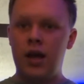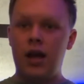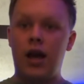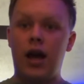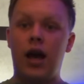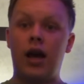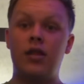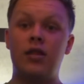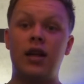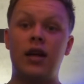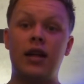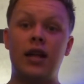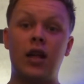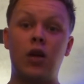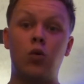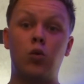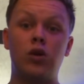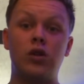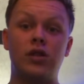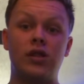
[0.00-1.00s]
and then he
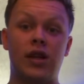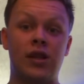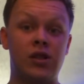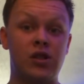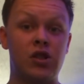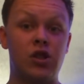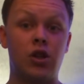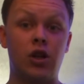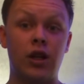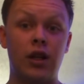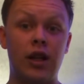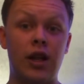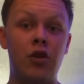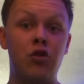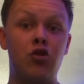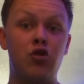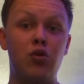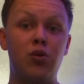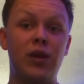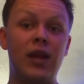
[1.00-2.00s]
was inserted
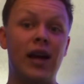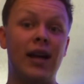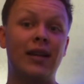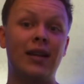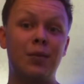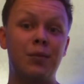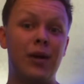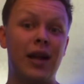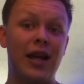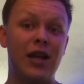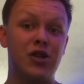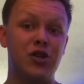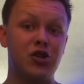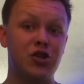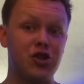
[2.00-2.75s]
into the Elimination